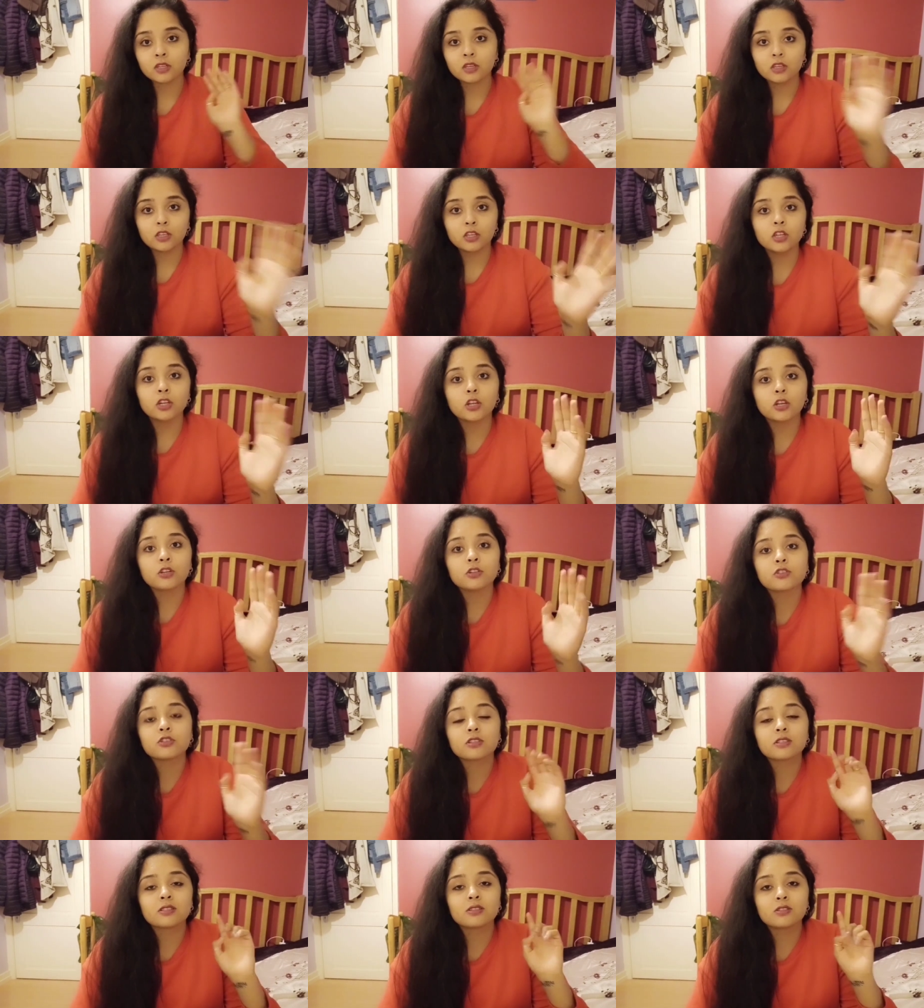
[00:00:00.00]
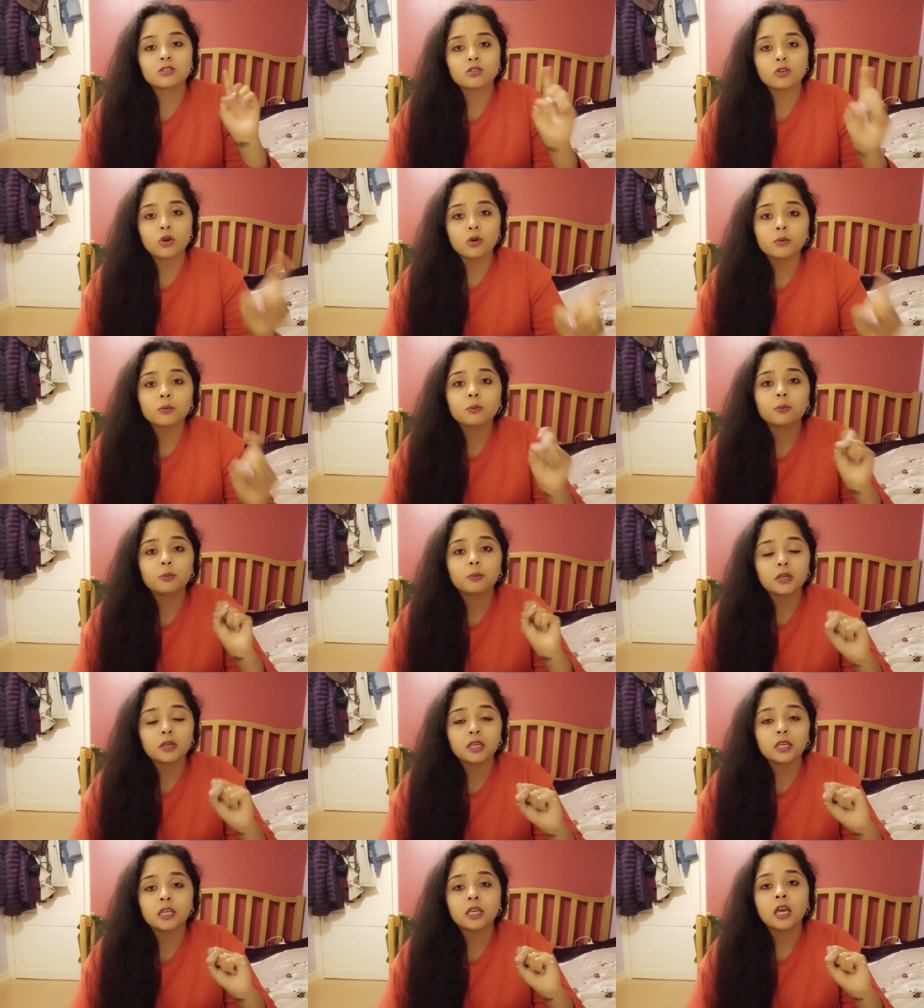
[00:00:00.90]
you know, just don't
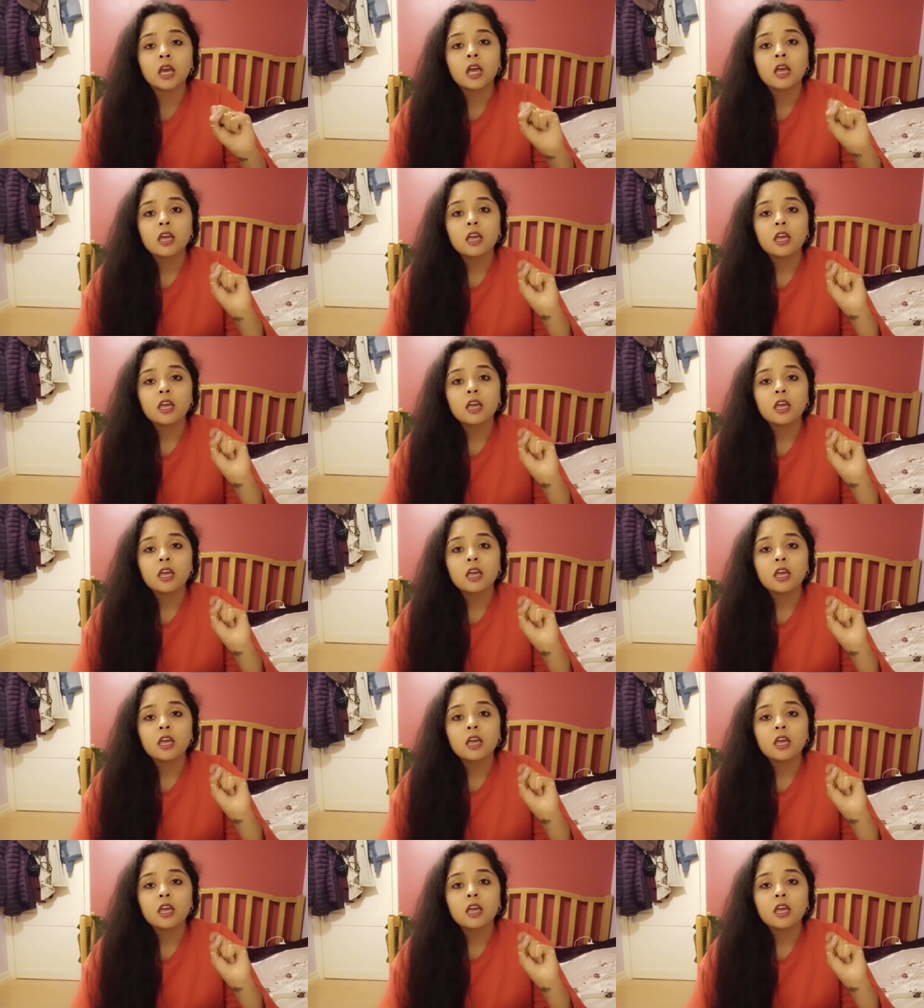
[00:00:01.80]
be